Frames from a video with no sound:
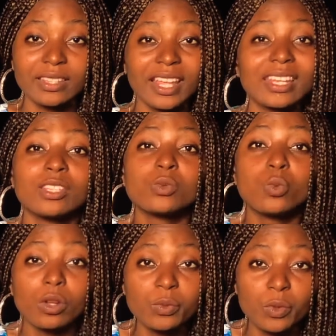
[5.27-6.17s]
That is
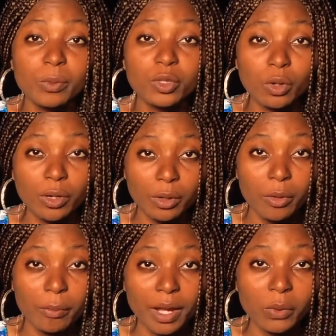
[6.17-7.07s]
what we'll be talking
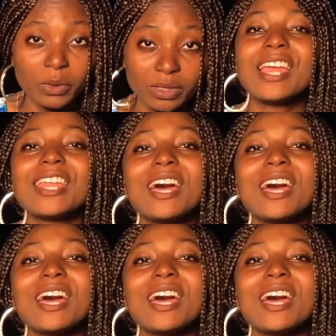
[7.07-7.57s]
about today.